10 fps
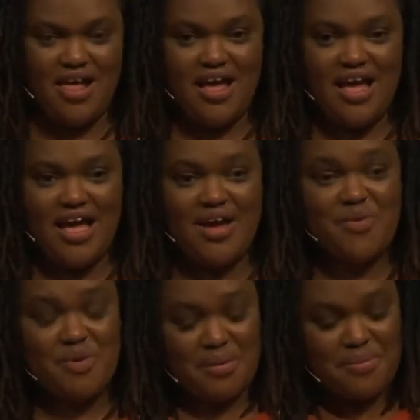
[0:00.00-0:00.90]
At
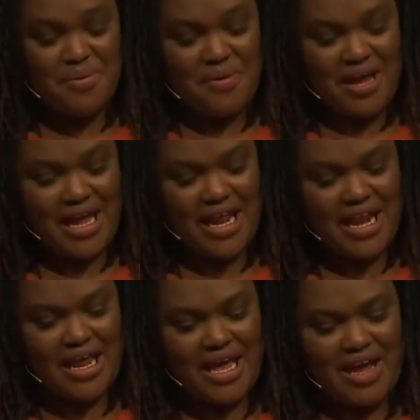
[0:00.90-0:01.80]
one point,
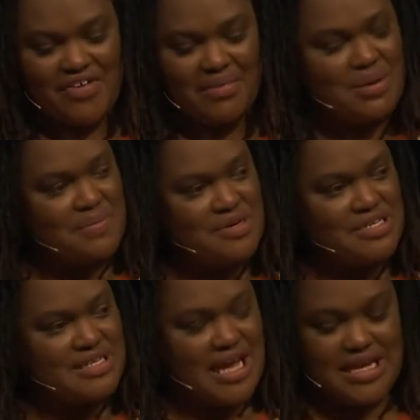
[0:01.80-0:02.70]
I remember
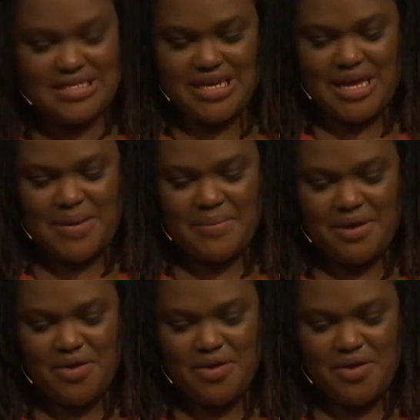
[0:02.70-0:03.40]
saying to him,